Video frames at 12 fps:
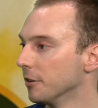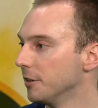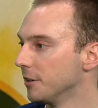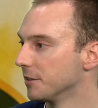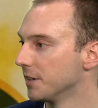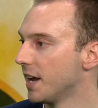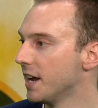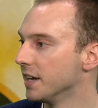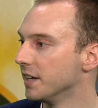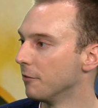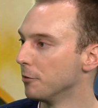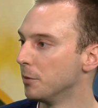earlier today,
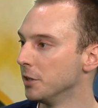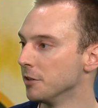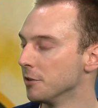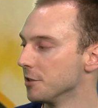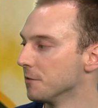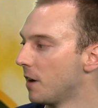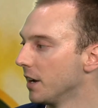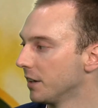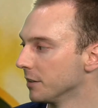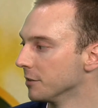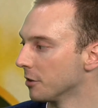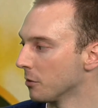and everybody knows the
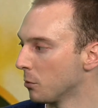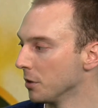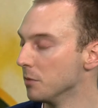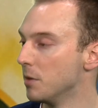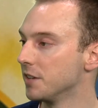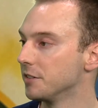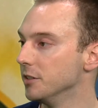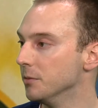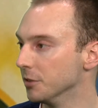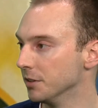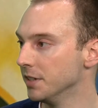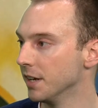Vikings are one of the best
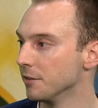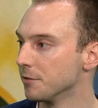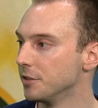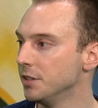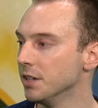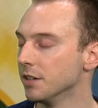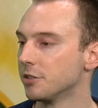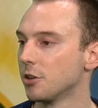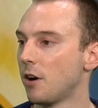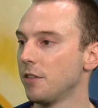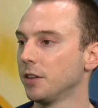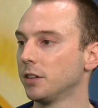teams in the NFC. And
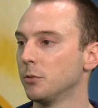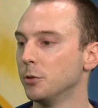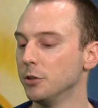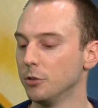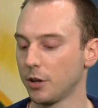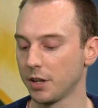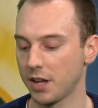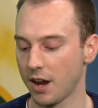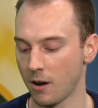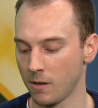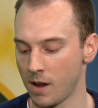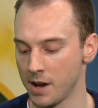so I think that when you look at
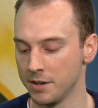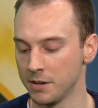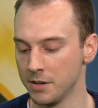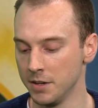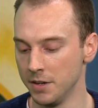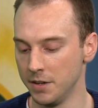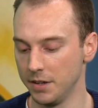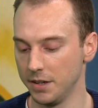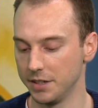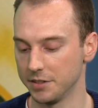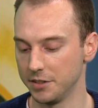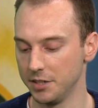Carolina,
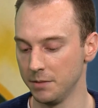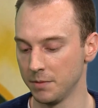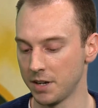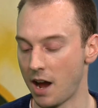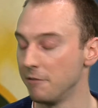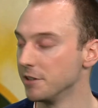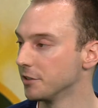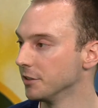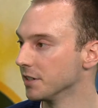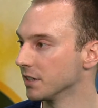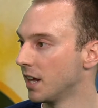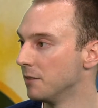it's a team that
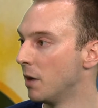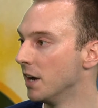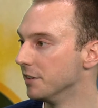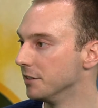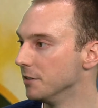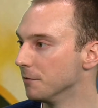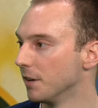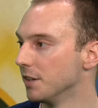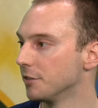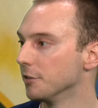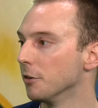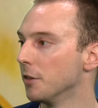obviously is led by its
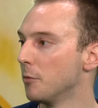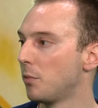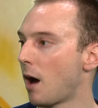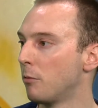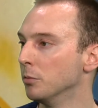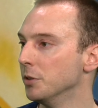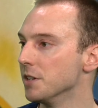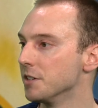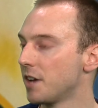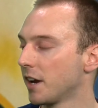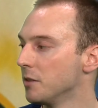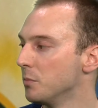defense. They're probably the
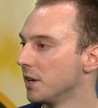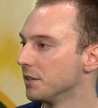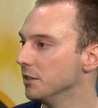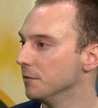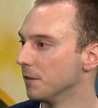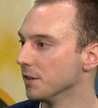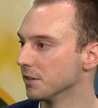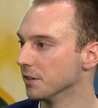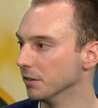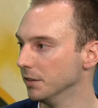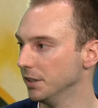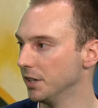2nd best defense in
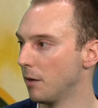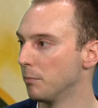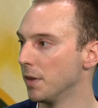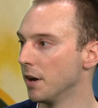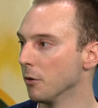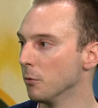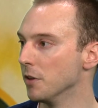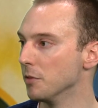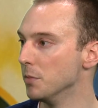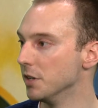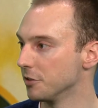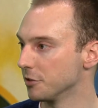the league, up there
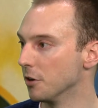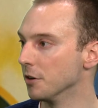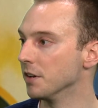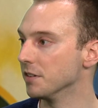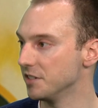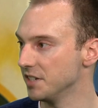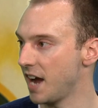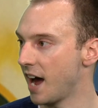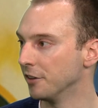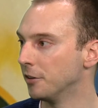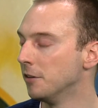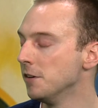with Minnesota,
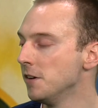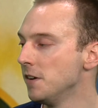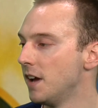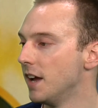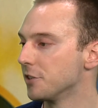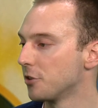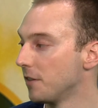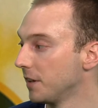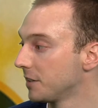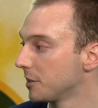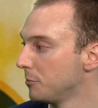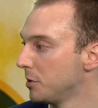Seattle. And so I
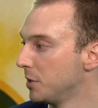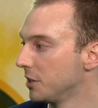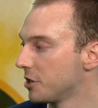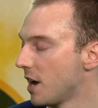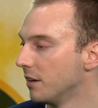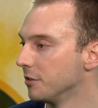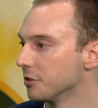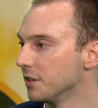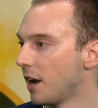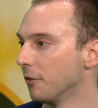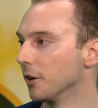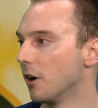think it's going to be a big challenge in
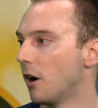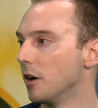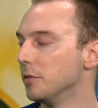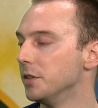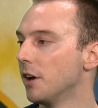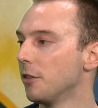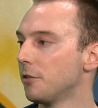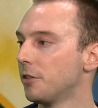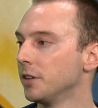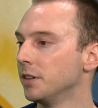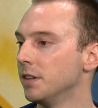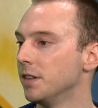that regard. The other
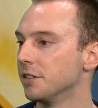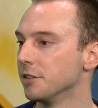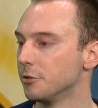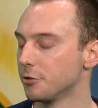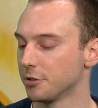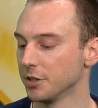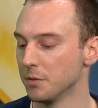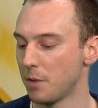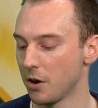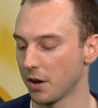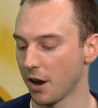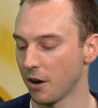thing that's interesting
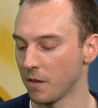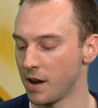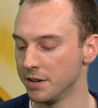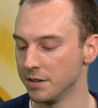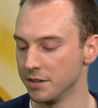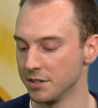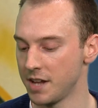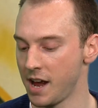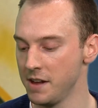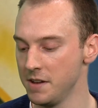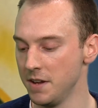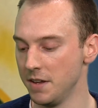about Carolina is
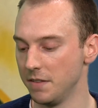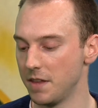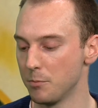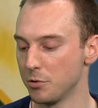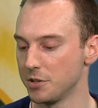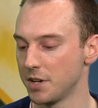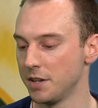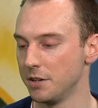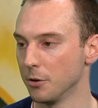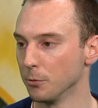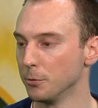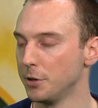that they present
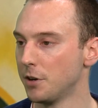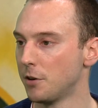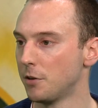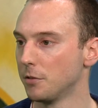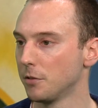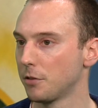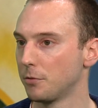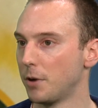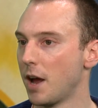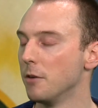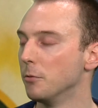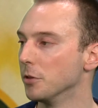a real
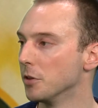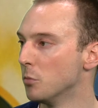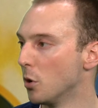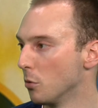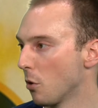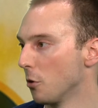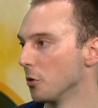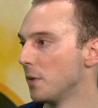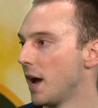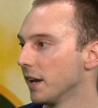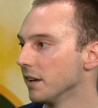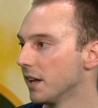threat with the mobile
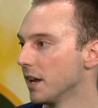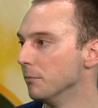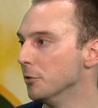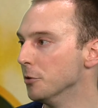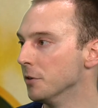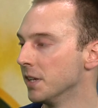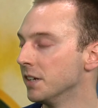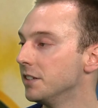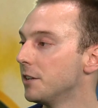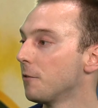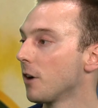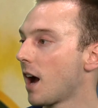quarterback in Cam Newton, and a
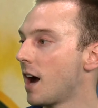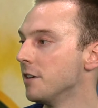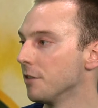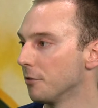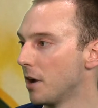different kind of